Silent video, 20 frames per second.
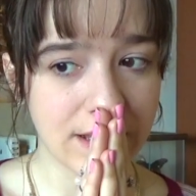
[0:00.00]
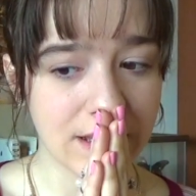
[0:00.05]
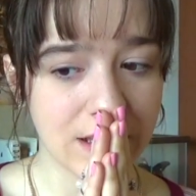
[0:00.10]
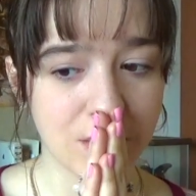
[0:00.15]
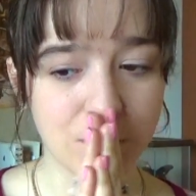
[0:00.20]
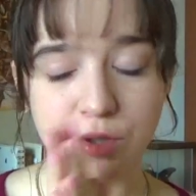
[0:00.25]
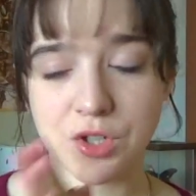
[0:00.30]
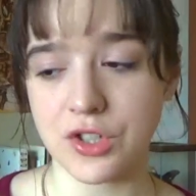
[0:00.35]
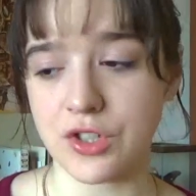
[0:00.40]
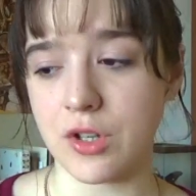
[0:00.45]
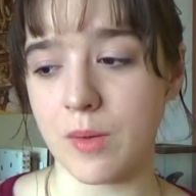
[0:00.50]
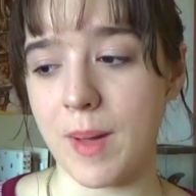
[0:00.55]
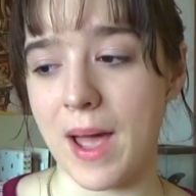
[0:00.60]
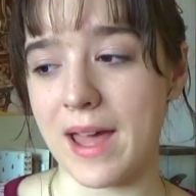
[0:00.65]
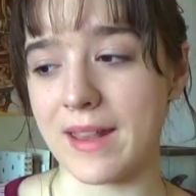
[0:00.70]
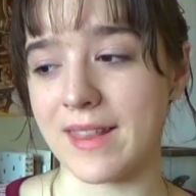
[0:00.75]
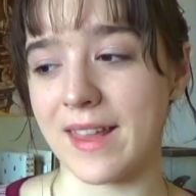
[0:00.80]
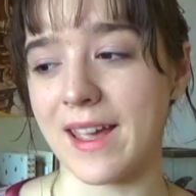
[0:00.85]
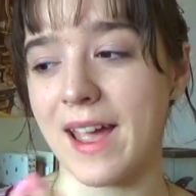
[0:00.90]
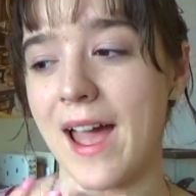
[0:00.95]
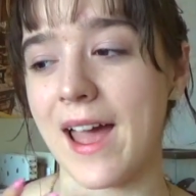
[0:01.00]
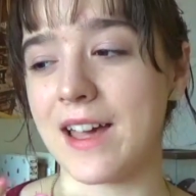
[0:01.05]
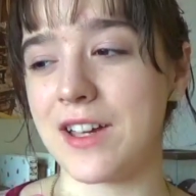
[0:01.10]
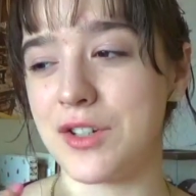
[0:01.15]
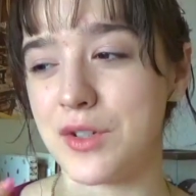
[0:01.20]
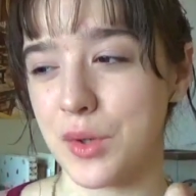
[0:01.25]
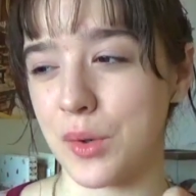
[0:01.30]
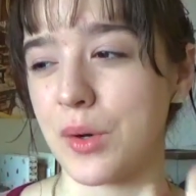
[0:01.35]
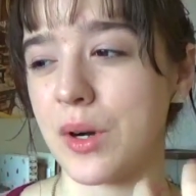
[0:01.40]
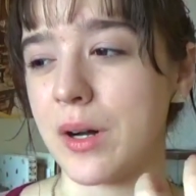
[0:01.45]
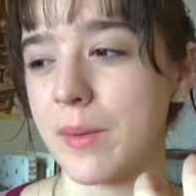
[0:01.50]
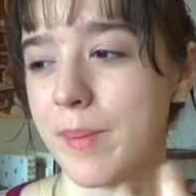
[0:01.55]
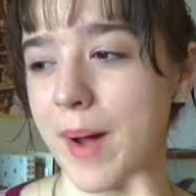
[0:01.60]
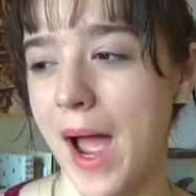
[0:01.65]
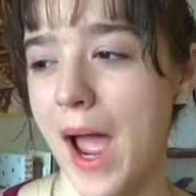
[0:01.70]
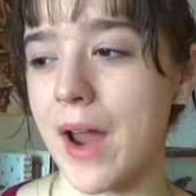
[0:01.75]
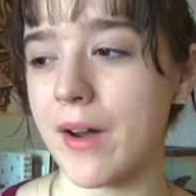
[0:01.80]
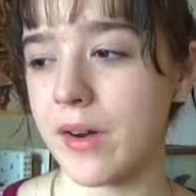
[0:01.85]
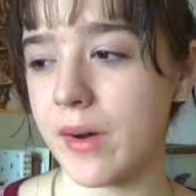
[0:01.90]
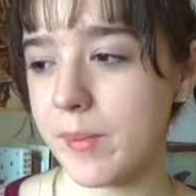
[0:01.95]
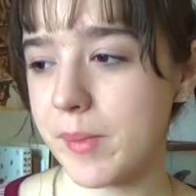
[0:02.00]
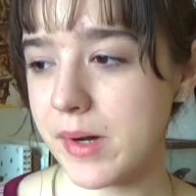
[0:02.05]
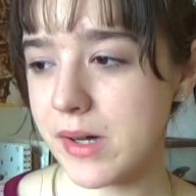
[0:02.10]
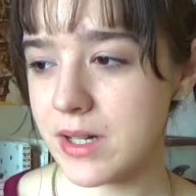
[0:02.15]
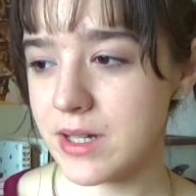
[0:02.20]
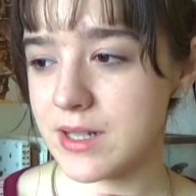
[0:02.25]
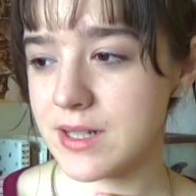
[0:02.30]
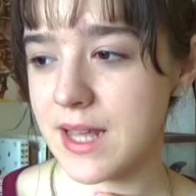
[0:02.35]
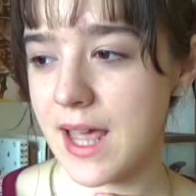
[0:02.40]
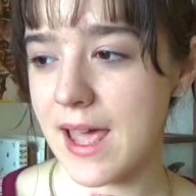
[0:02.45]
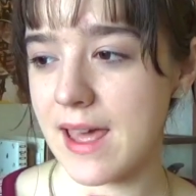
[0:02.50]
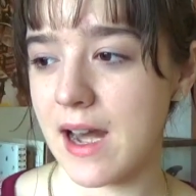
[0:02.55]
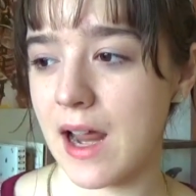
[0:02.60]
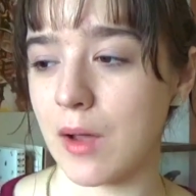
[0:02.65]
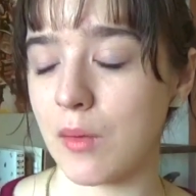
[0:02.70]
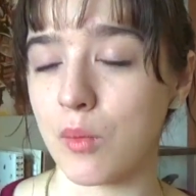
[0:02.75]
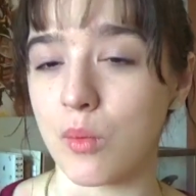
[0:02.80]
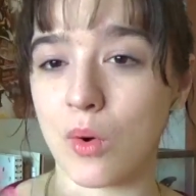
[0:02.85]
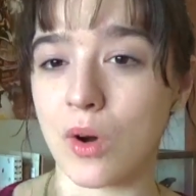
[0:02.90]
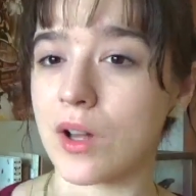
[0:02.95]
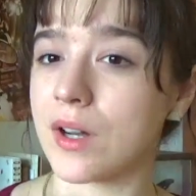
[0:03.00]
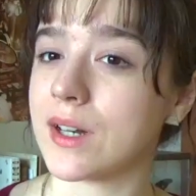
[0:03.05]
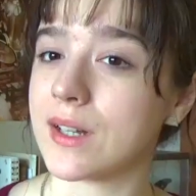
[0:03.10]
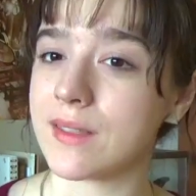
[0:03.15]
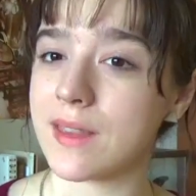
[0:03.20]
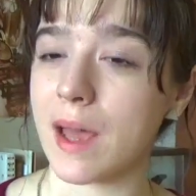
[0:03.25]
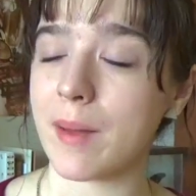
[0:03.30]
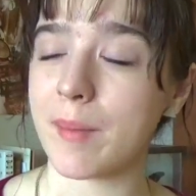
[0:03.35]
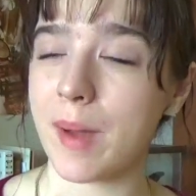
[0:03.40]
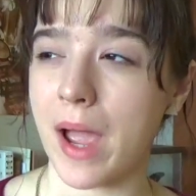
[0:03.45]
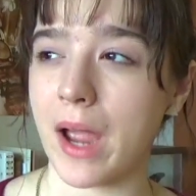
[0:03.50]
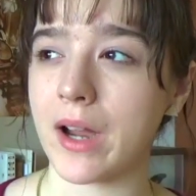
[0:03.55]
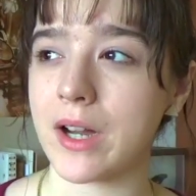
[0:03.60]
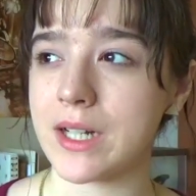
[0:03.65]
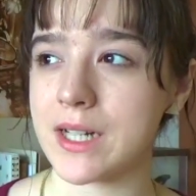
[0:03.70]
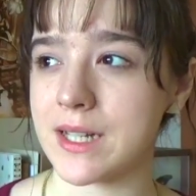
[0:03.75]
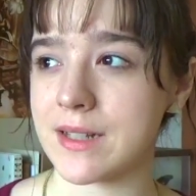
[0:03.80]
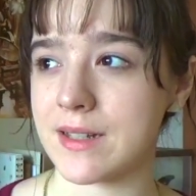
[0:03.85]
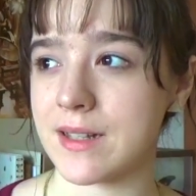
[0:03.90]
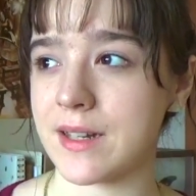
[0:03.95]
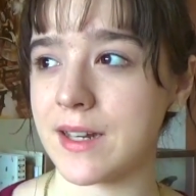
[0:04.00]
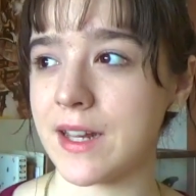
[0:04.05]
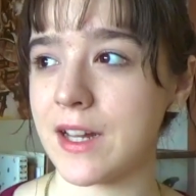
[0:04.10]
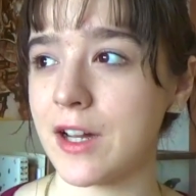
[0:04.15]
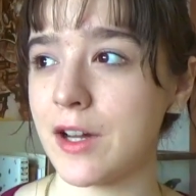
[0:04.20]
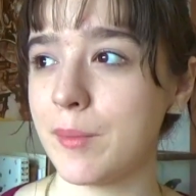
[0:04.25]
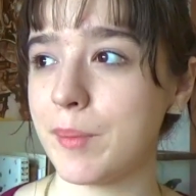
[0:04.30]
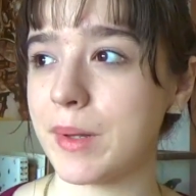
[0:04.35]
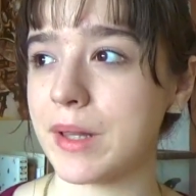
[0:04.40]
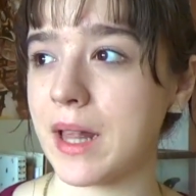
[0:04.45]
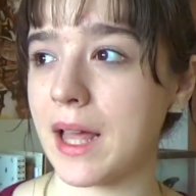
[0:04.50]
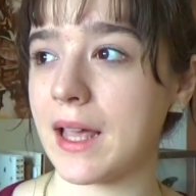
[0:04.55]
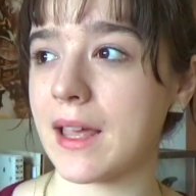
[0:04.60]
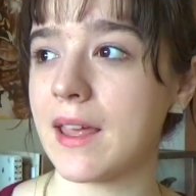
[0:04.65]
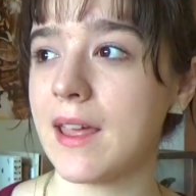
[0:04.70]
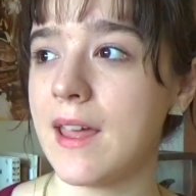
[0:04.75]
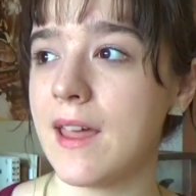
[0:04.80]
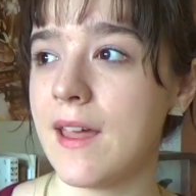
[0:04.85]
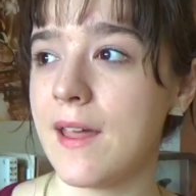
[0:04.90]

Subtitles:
it was just so bad. Like, I adore pirate books and I wanted that pirateness in here, but like,